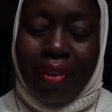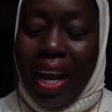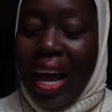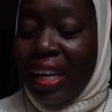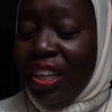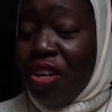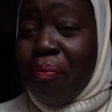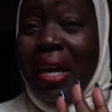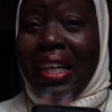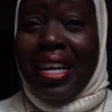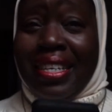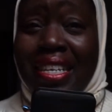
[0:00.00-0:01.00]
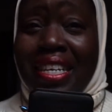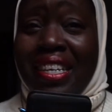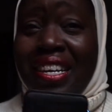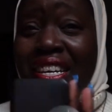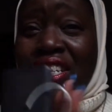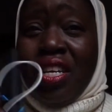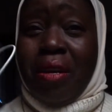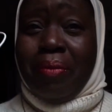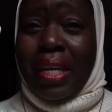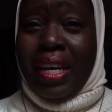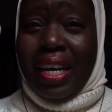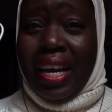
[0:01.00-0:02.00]
I learned my lesson in
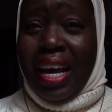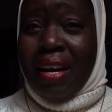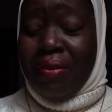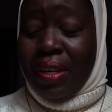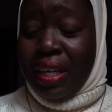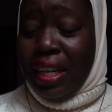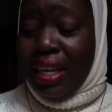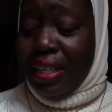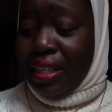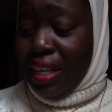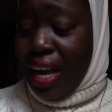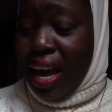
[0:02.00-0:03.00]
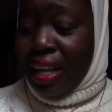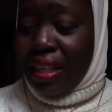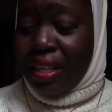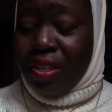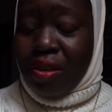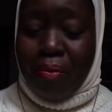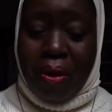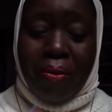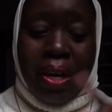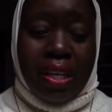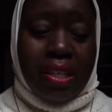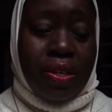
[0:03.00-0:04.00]
Egypt, and I got one of these in Athens on my
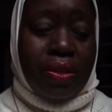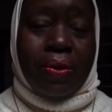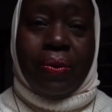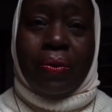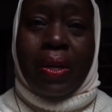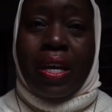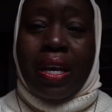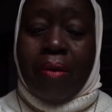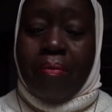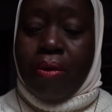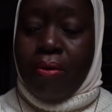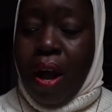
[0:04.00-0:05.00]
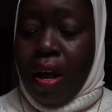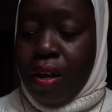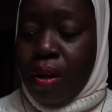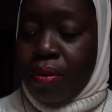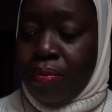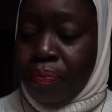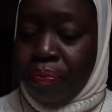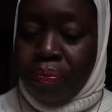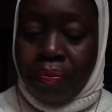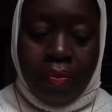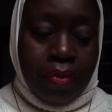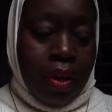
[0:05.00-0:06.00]
way to Morocco.
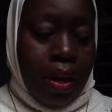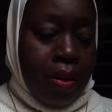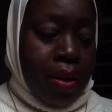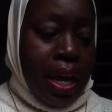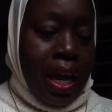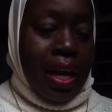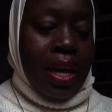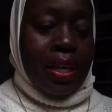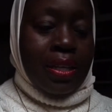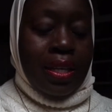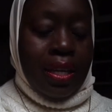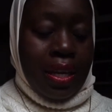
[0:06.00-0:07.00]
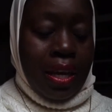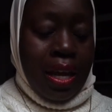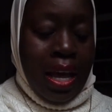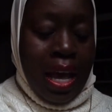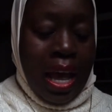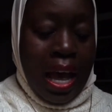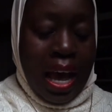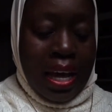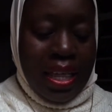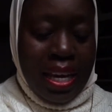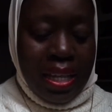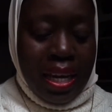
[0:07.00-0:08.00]
Okay, I
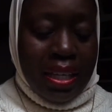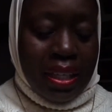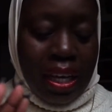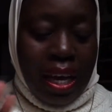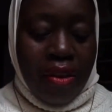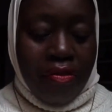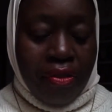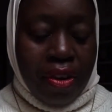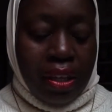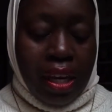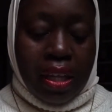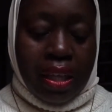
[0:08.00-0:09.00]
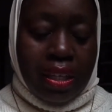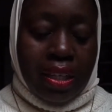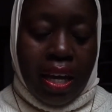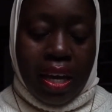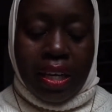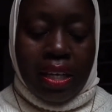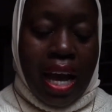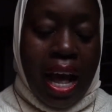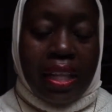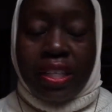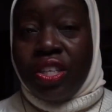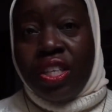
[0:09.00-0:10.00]
think that's it for like the
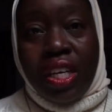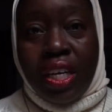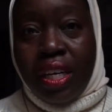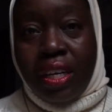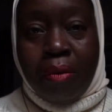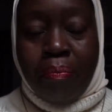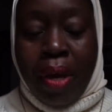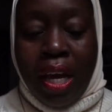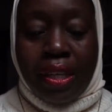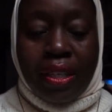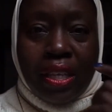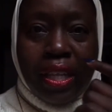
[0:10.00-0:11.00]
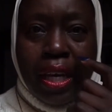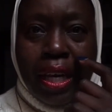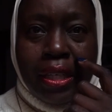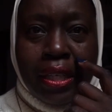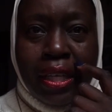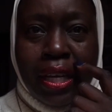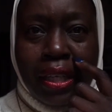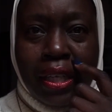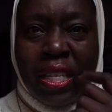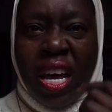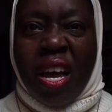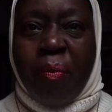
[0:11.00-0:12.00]
technology based things. Now
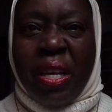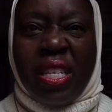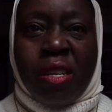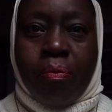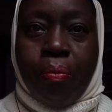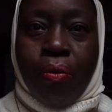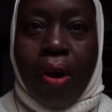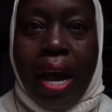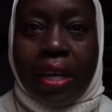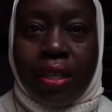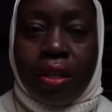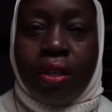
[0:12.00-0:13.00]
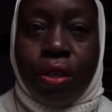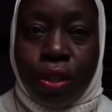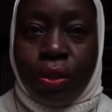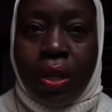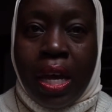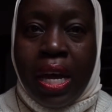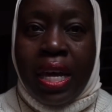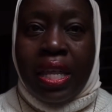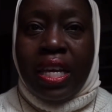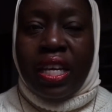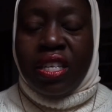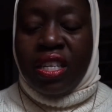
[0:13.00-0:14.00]
let's talk about some practical
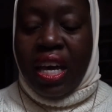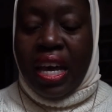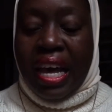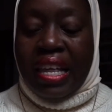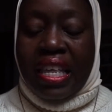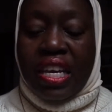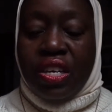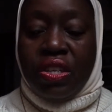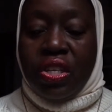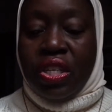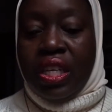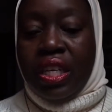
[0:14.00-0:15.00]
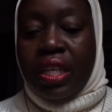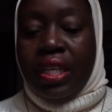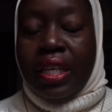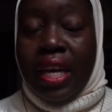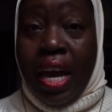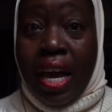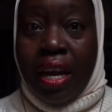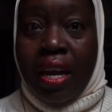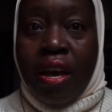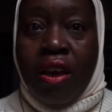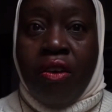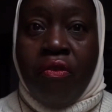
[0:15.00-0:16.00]
things that I think you should get
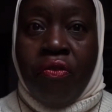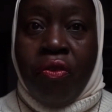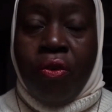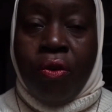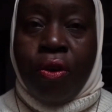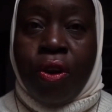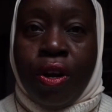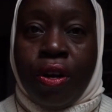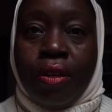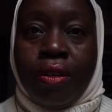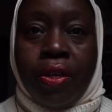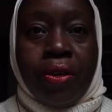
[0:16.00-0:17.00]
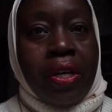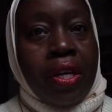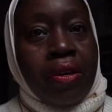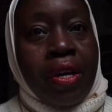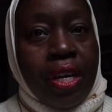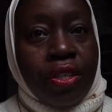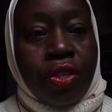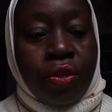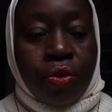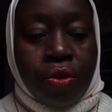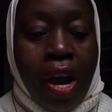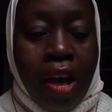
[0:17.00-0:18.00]
for your
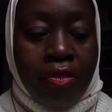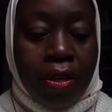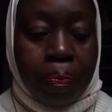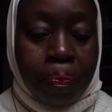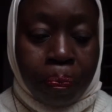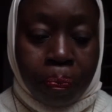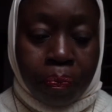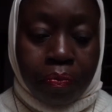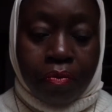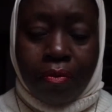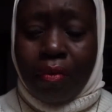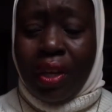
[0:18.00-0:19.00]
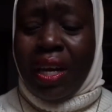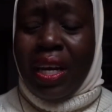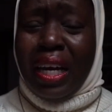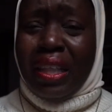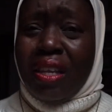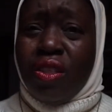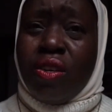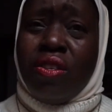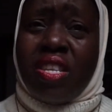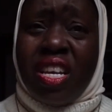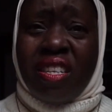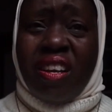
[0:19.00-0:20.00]
international travel. Not that those
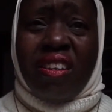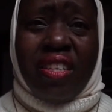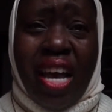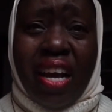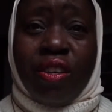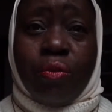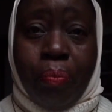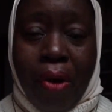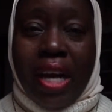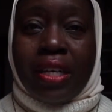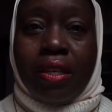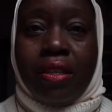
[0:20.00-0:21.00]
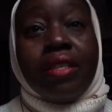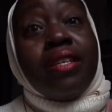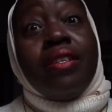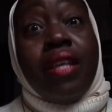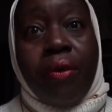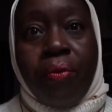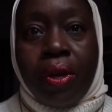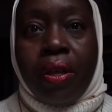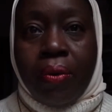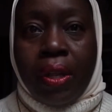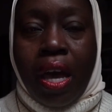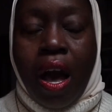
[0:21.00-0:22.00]
things aren't practical, because they really,
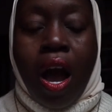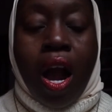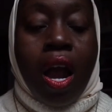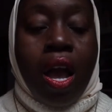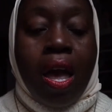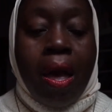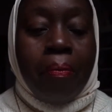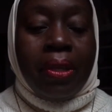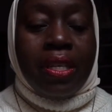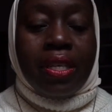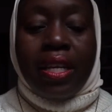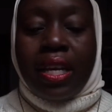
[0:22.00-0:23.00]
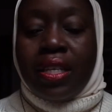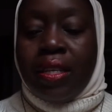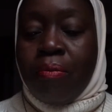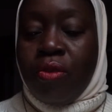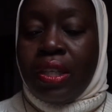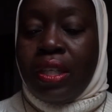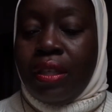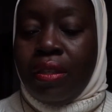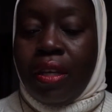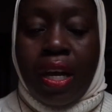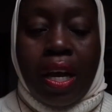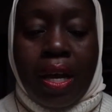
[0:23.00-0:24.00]
really are, but just like some more
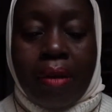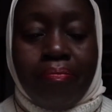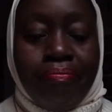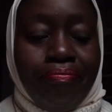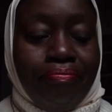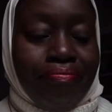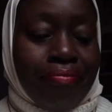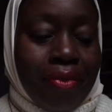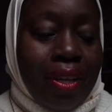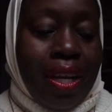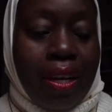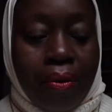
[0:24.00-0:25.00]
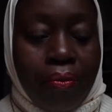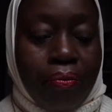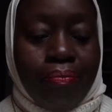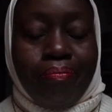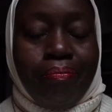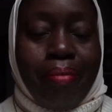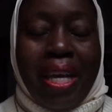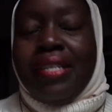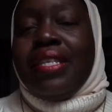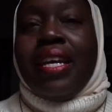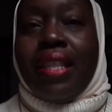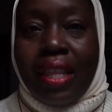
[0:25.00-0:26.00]
kind of
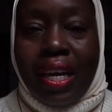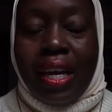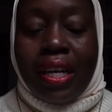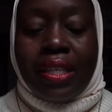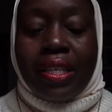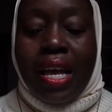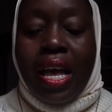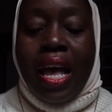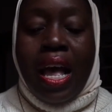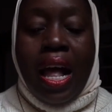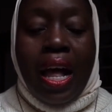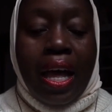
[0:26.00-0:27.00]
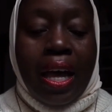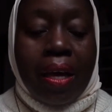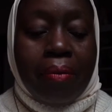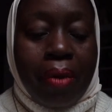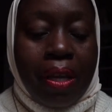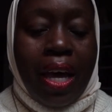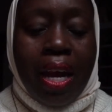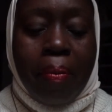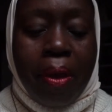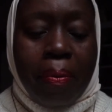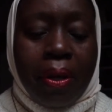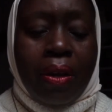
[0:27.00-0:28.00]
basic things. A lot of
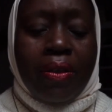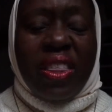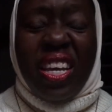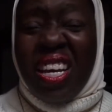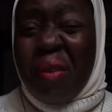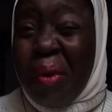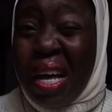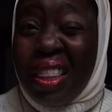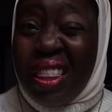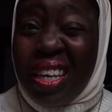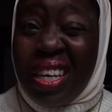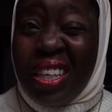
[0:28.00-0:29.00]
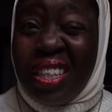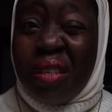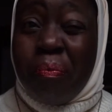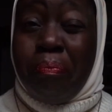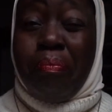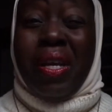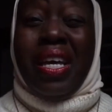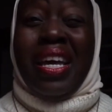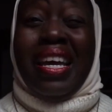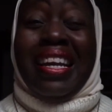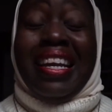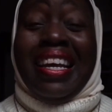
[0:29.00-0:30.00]
people don't think about this, but